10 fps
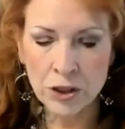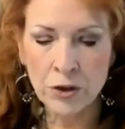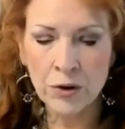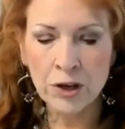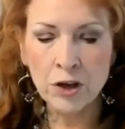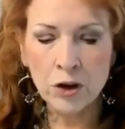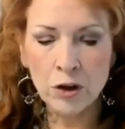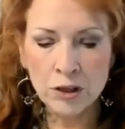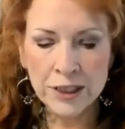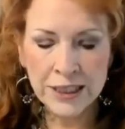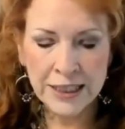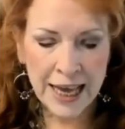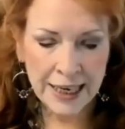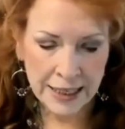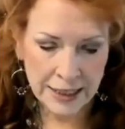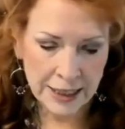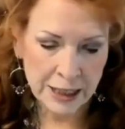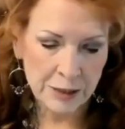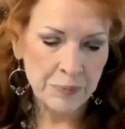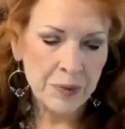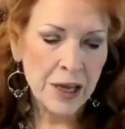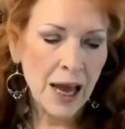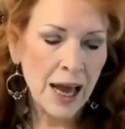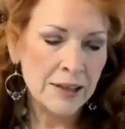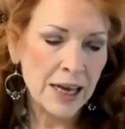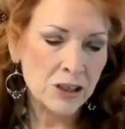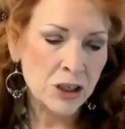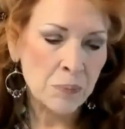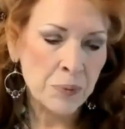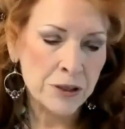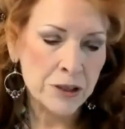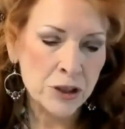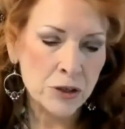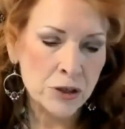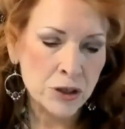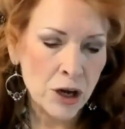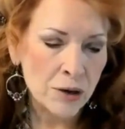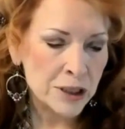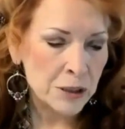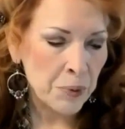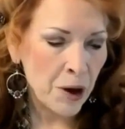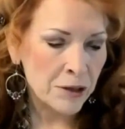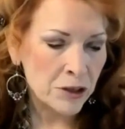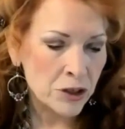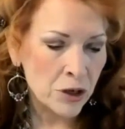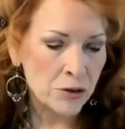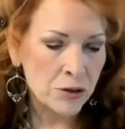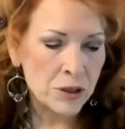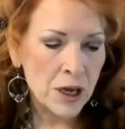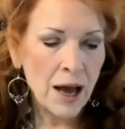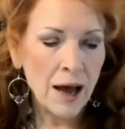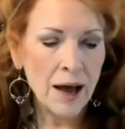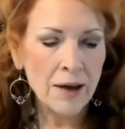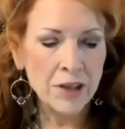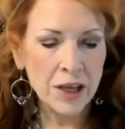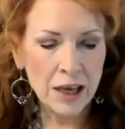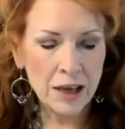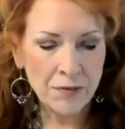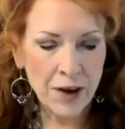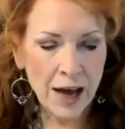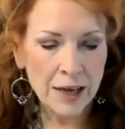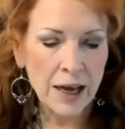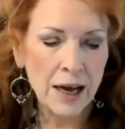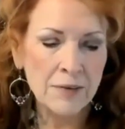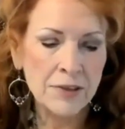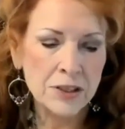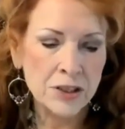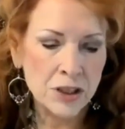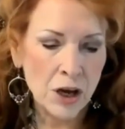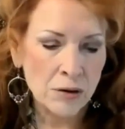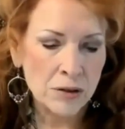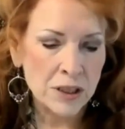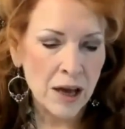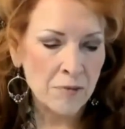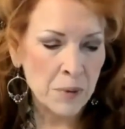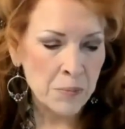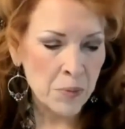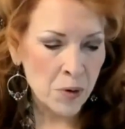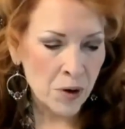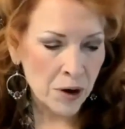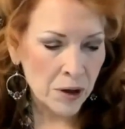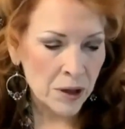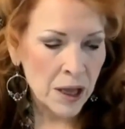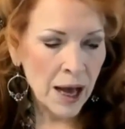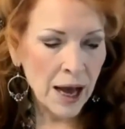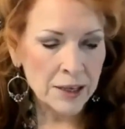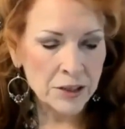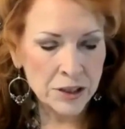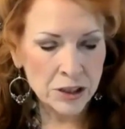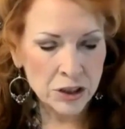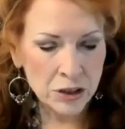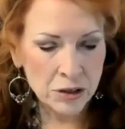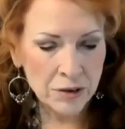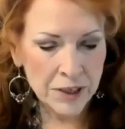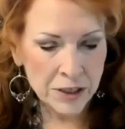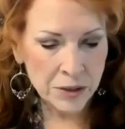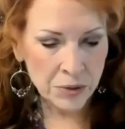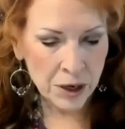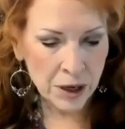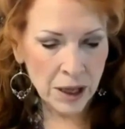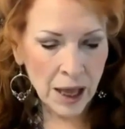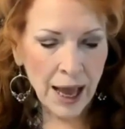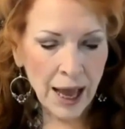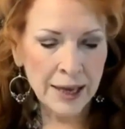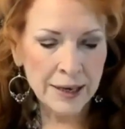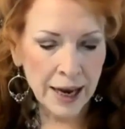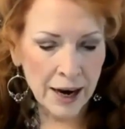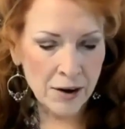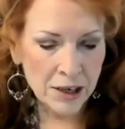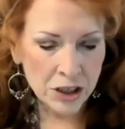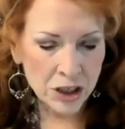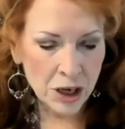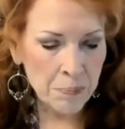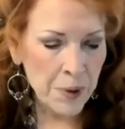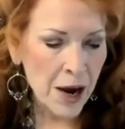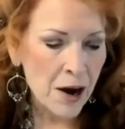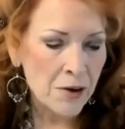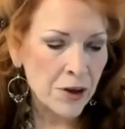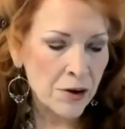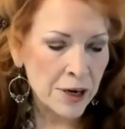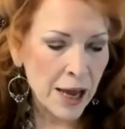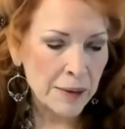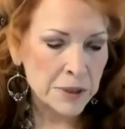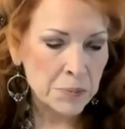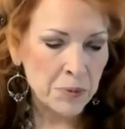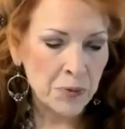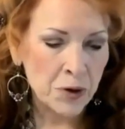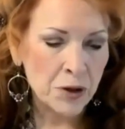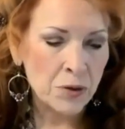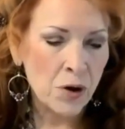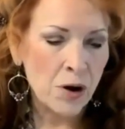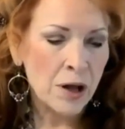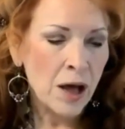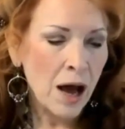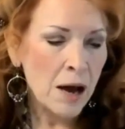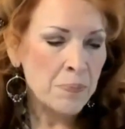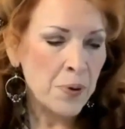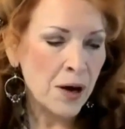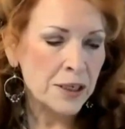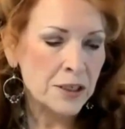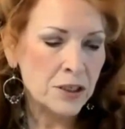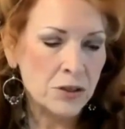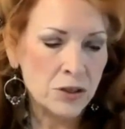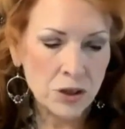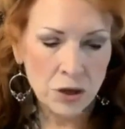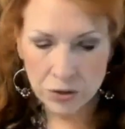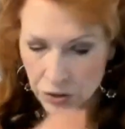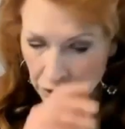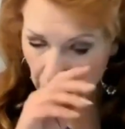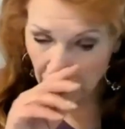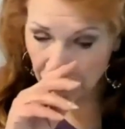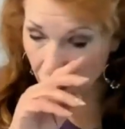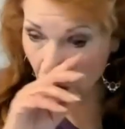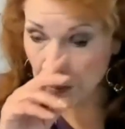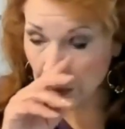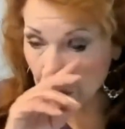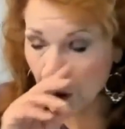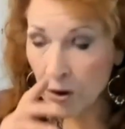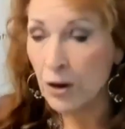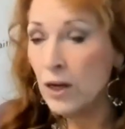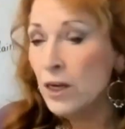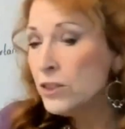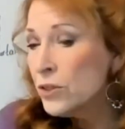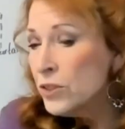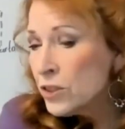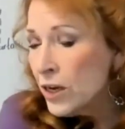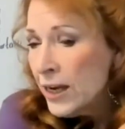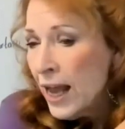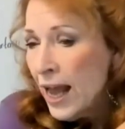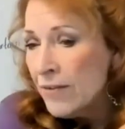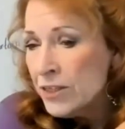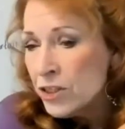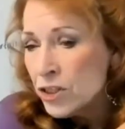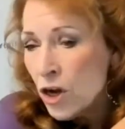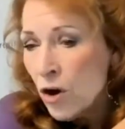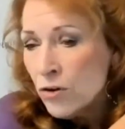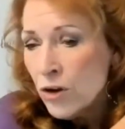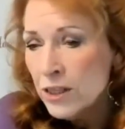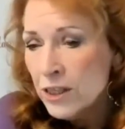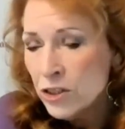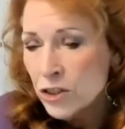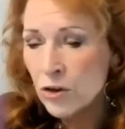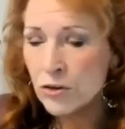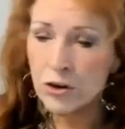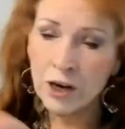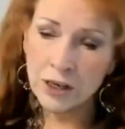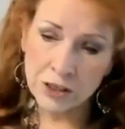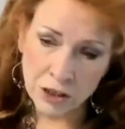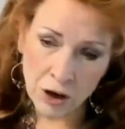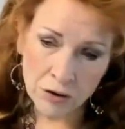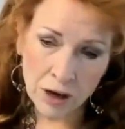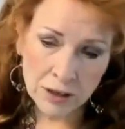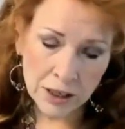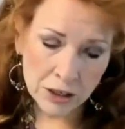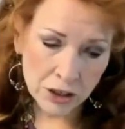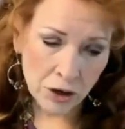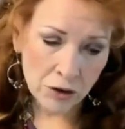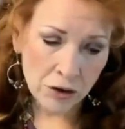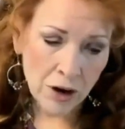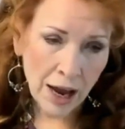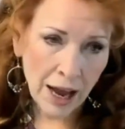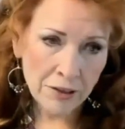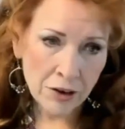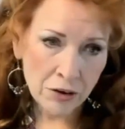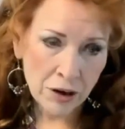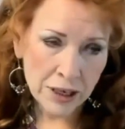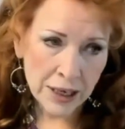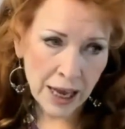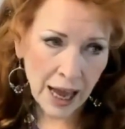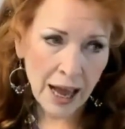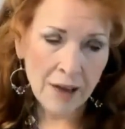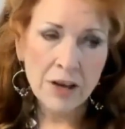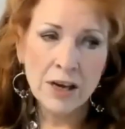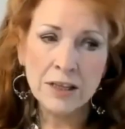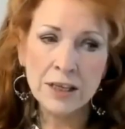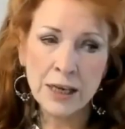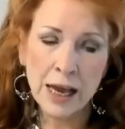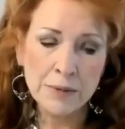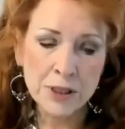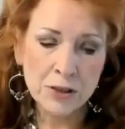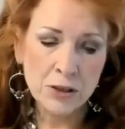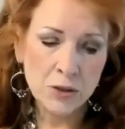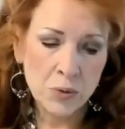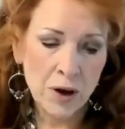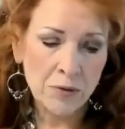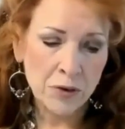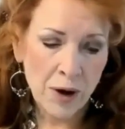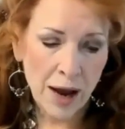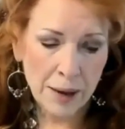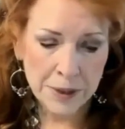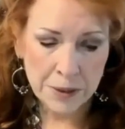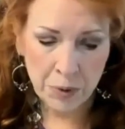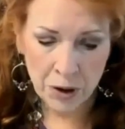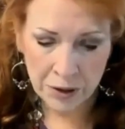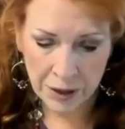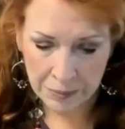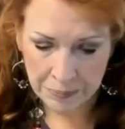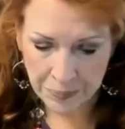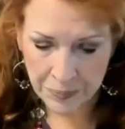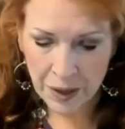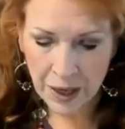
So they're in gold settings. And thou shalt put the two stones upon the shoulders of the ephod of the stones of memorial unto the children of Israel. And Aaron shall bear their names before the Lord upon his two shoulders for a memorial. So he's going to have a stone on this shoulder, stone on this shoulder, and they're going to have the names of the 12 tribes upon them.